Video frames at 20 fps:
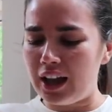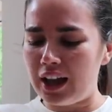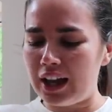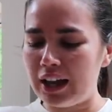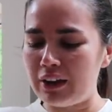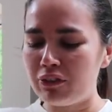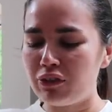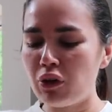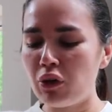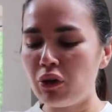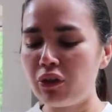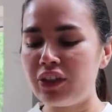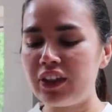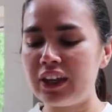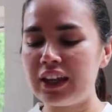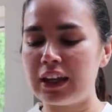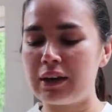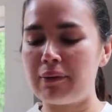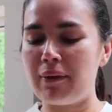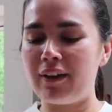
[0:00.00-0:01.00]
If you're
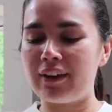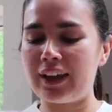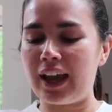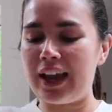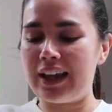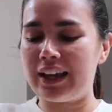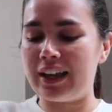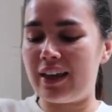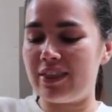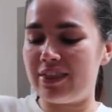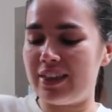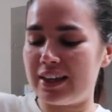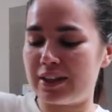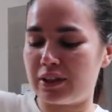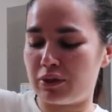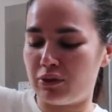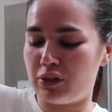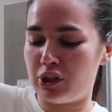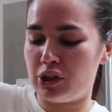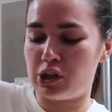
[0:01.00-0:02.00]
thinking about getting this
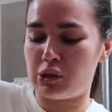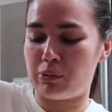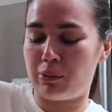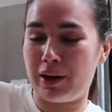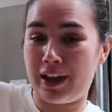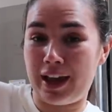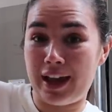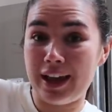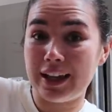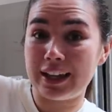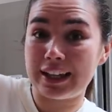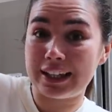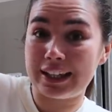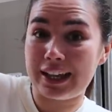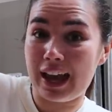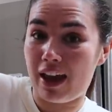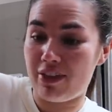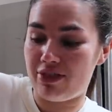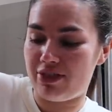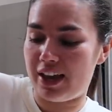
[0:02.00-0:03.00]
from a Nutribullet,
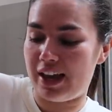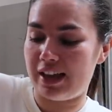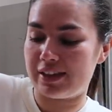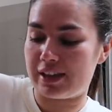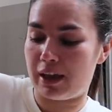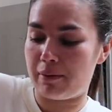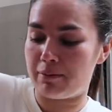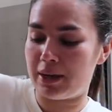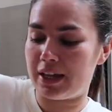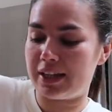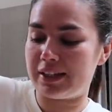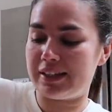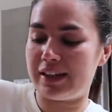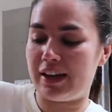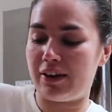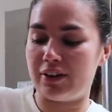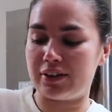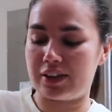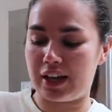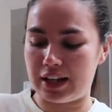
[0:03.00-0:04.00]
get this. I'm being
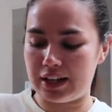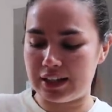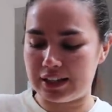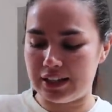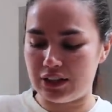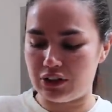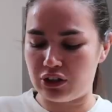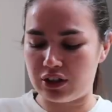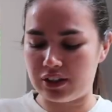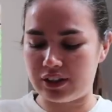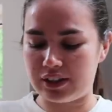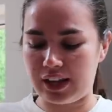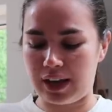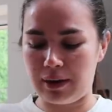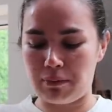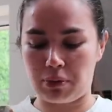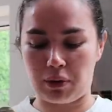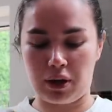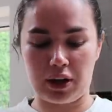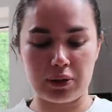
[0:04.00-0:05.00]
serious. And it's literally the
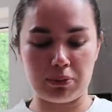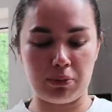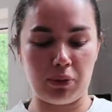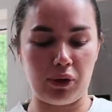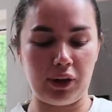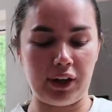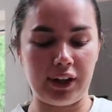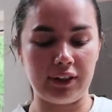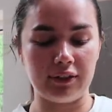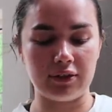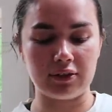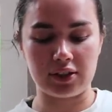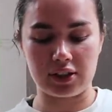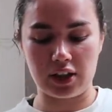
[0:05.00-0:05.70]
same price point.